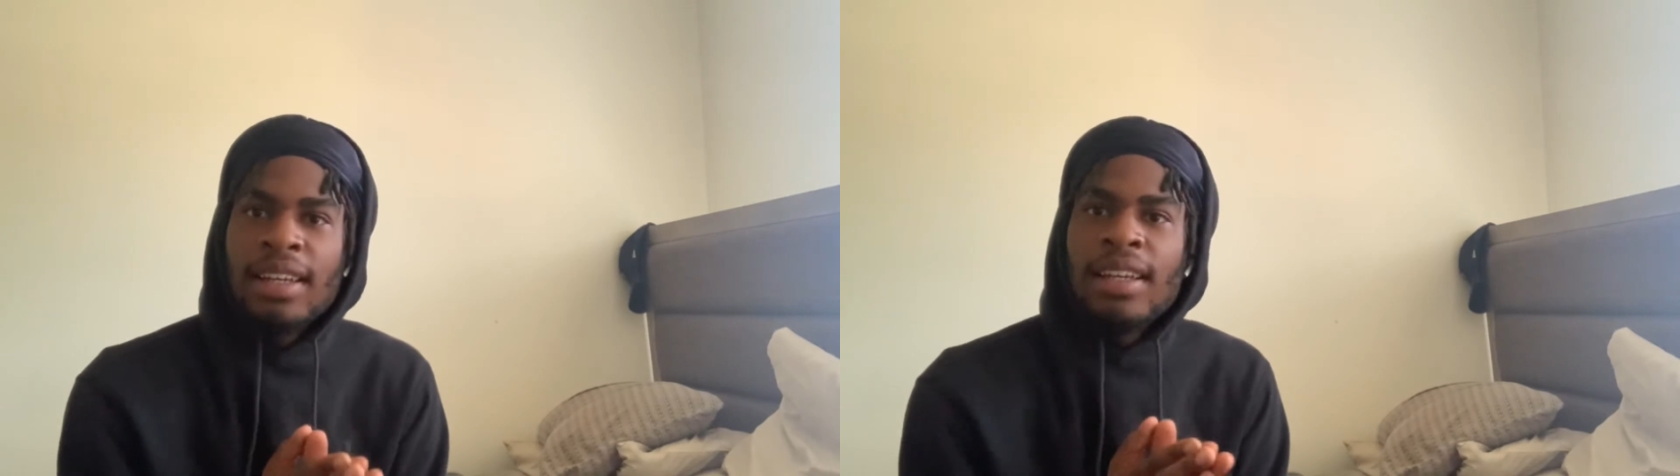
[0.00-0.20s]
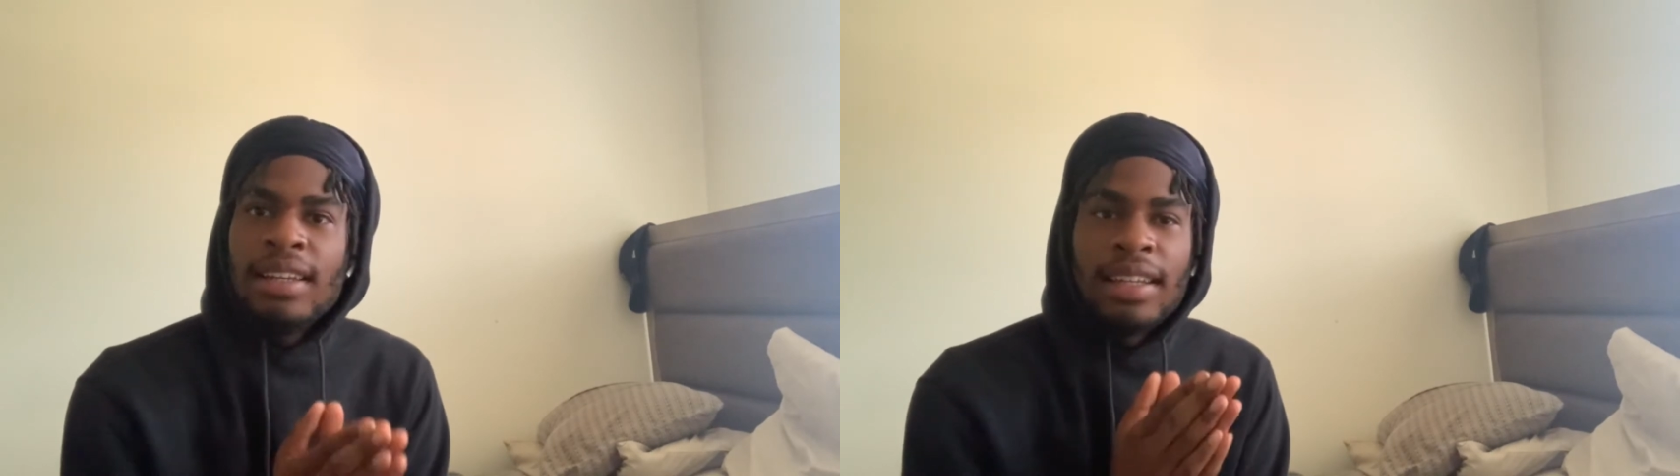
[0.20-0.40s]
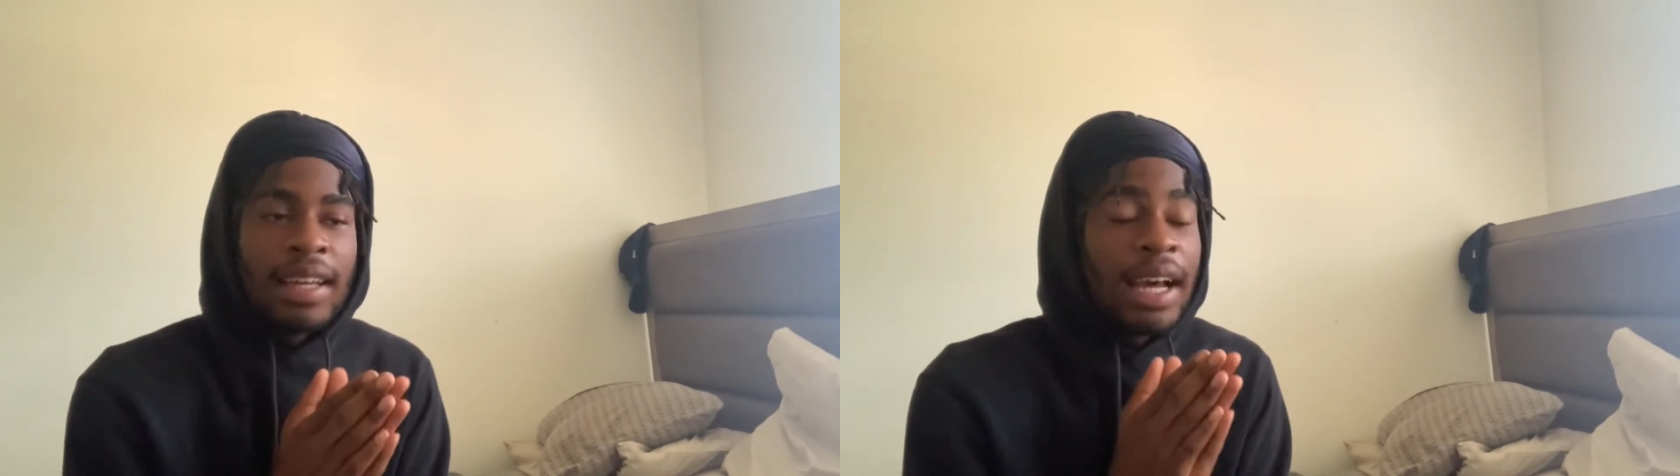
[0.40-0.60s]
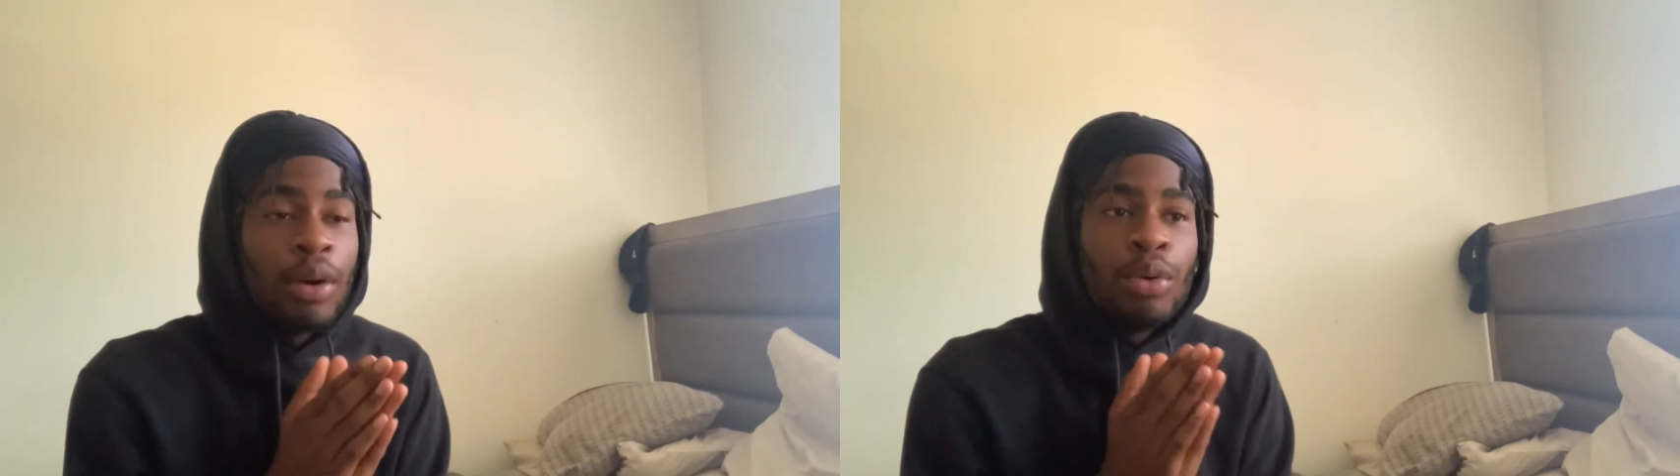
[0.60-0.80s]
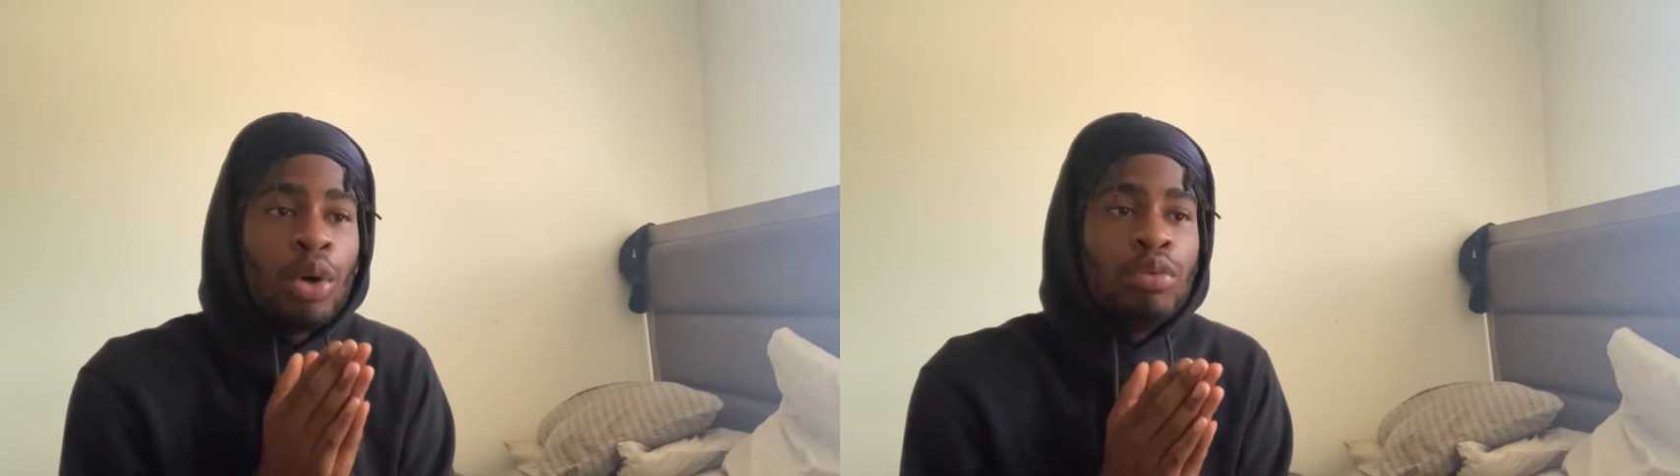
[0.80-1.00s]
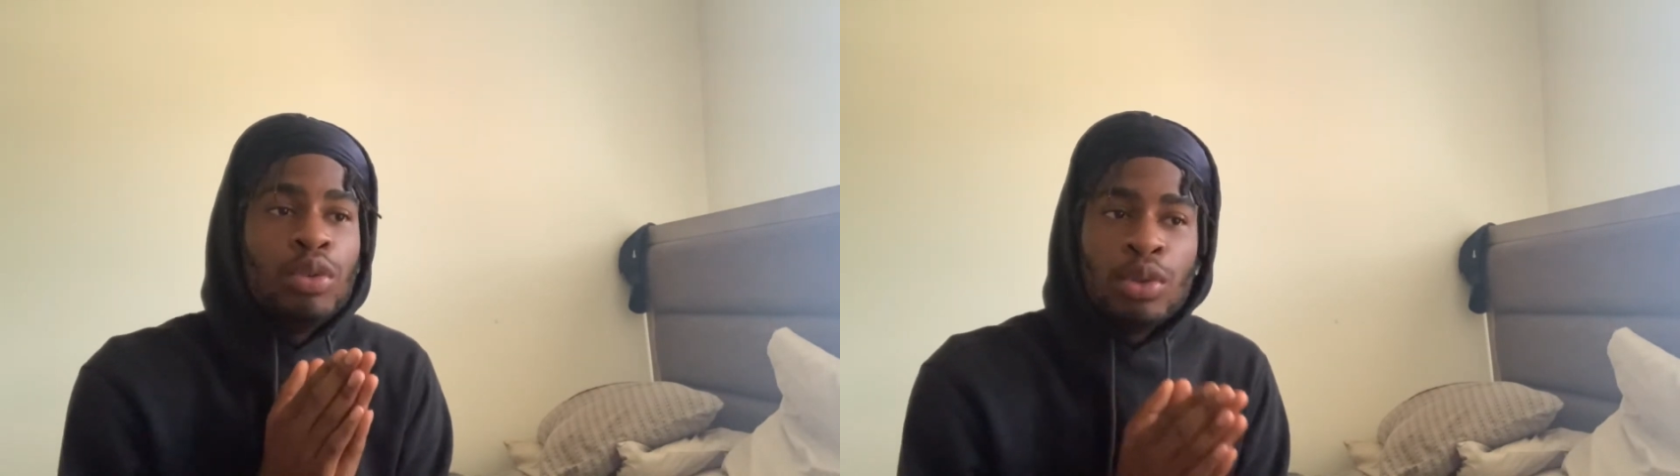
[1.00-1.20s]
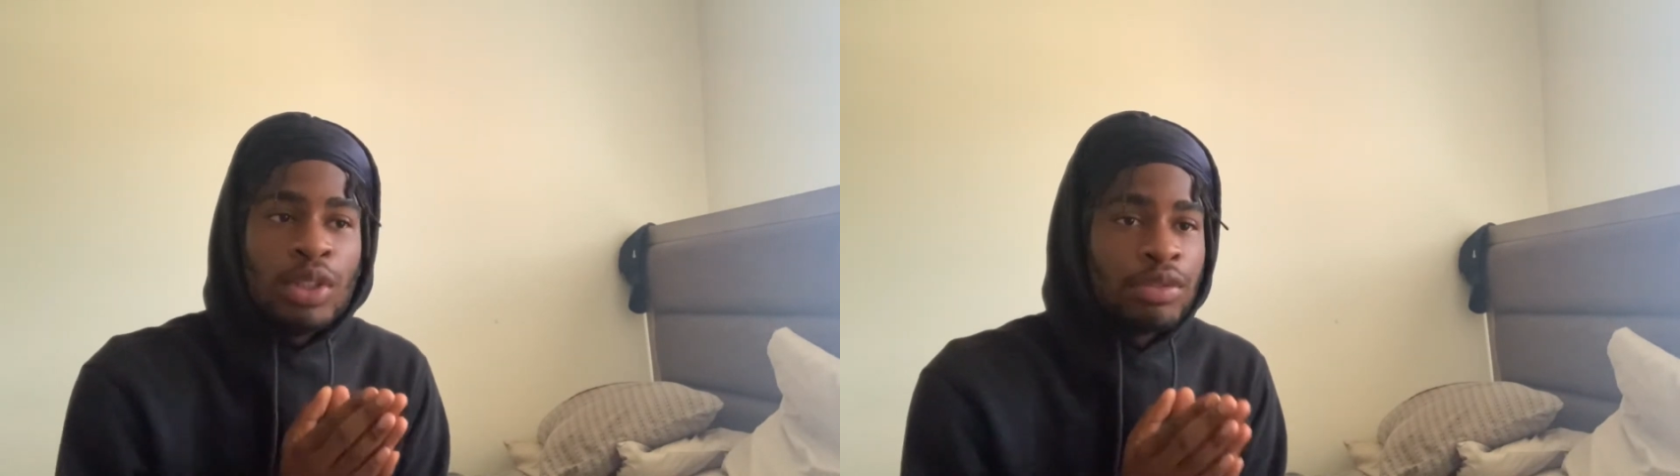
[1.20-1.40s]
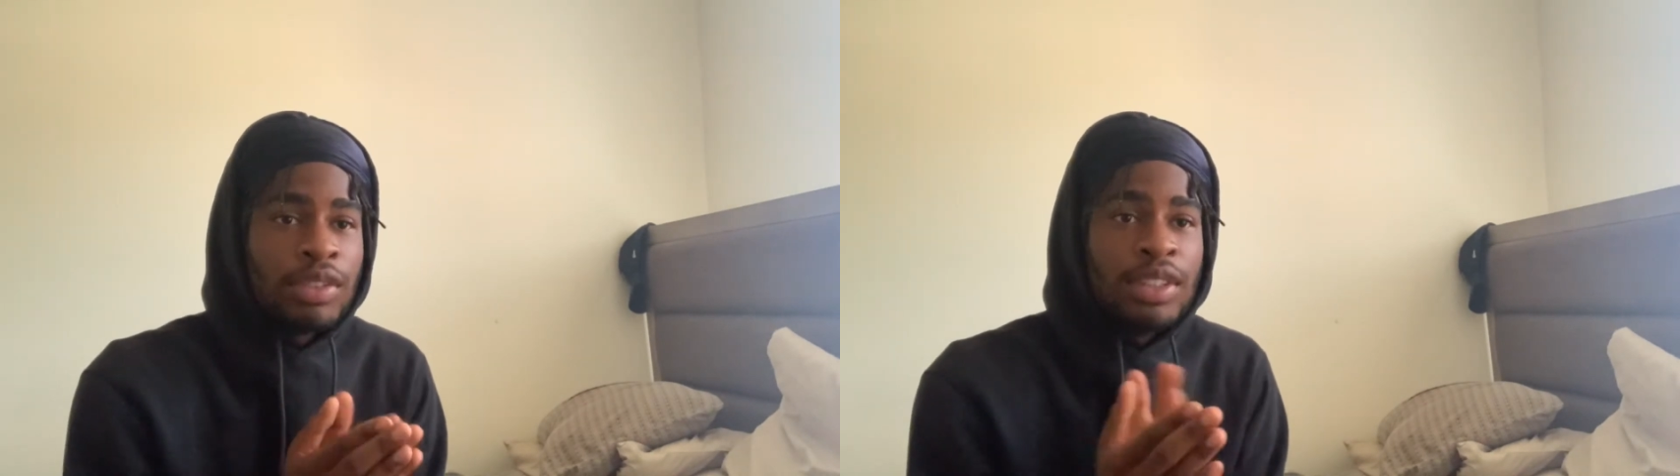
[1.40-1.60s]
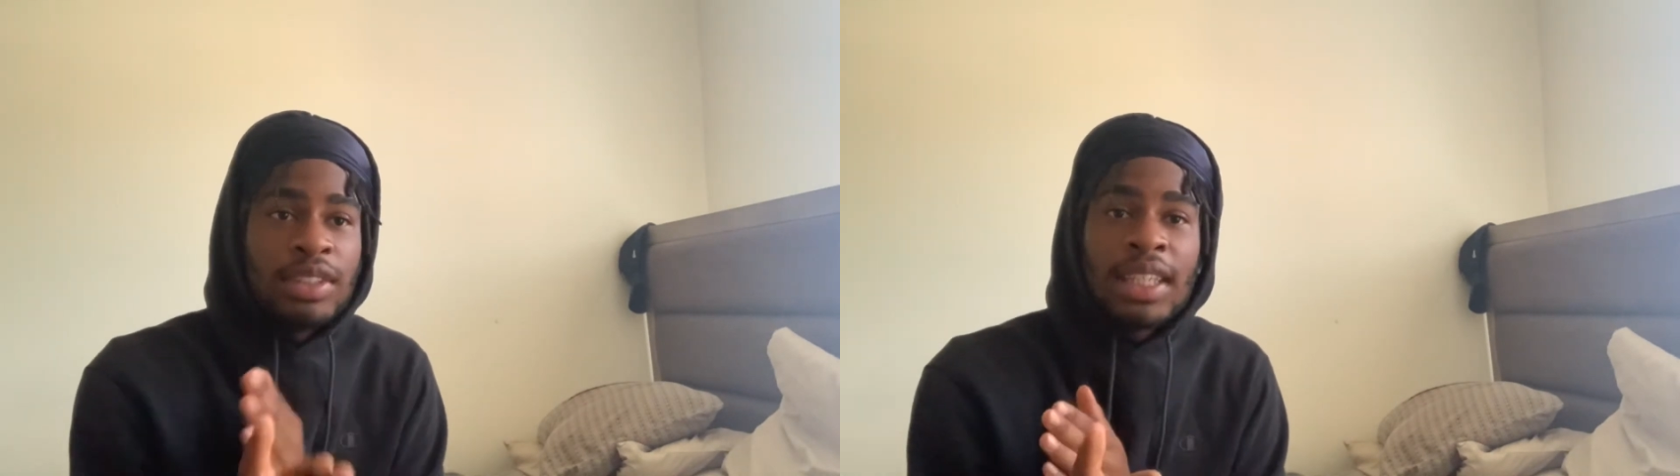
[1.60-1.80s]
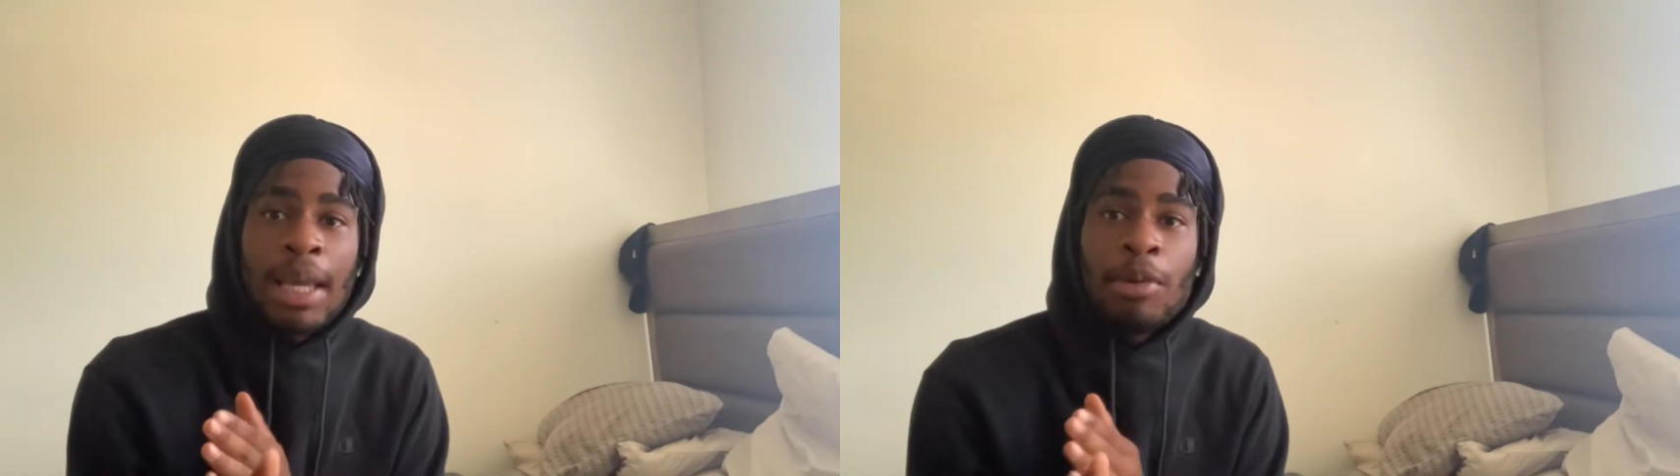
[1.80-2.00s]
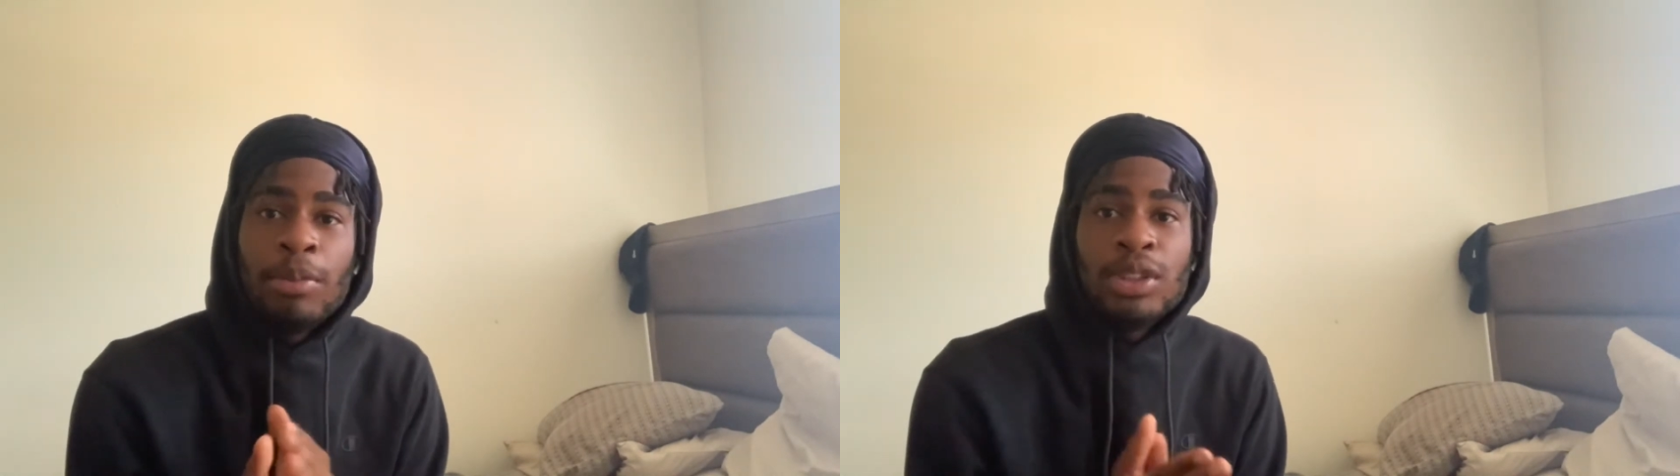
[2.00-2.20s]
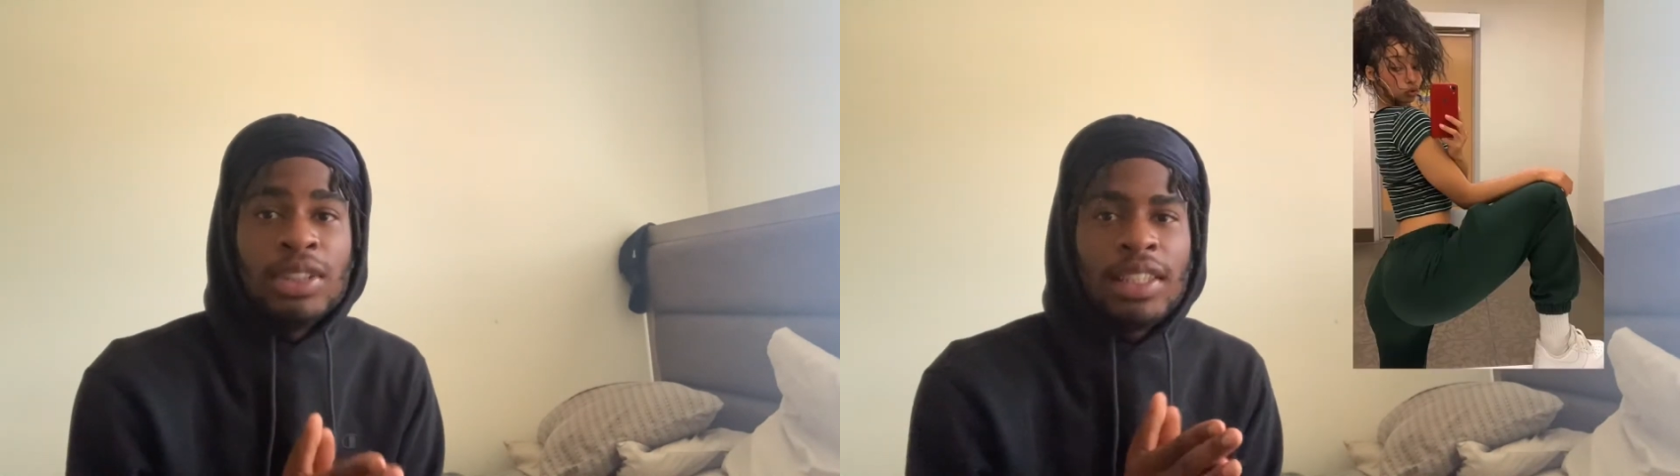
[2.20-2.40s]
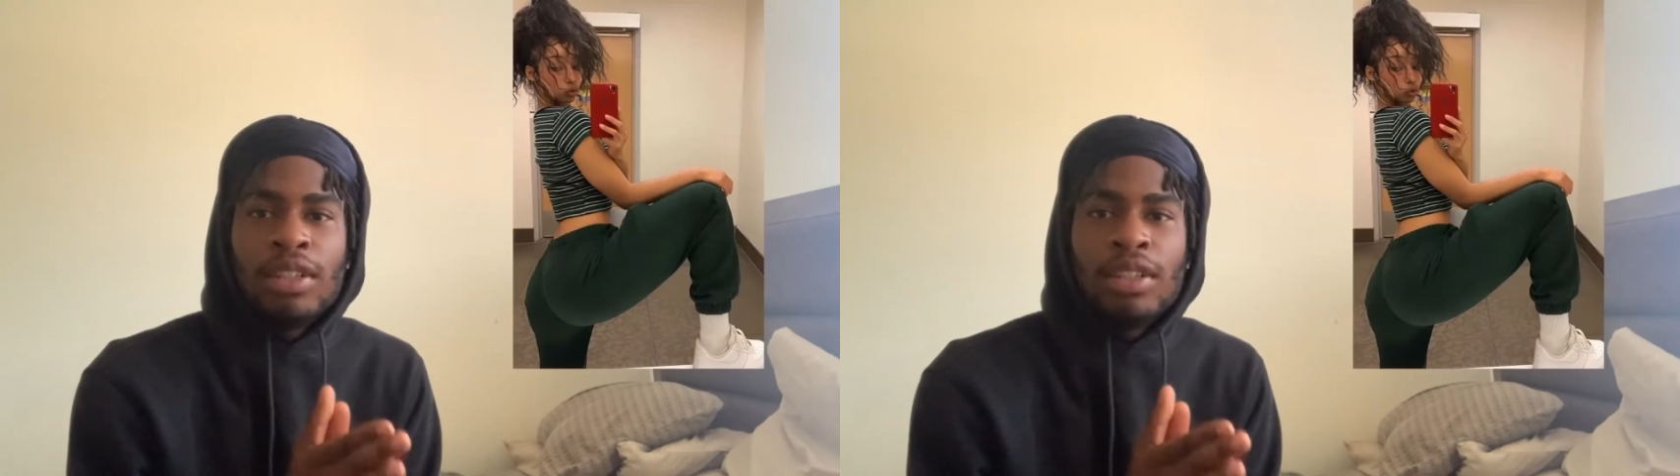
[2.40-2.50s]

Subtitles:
Nigga, I don't know if you're doing this for entertainment, but nigga,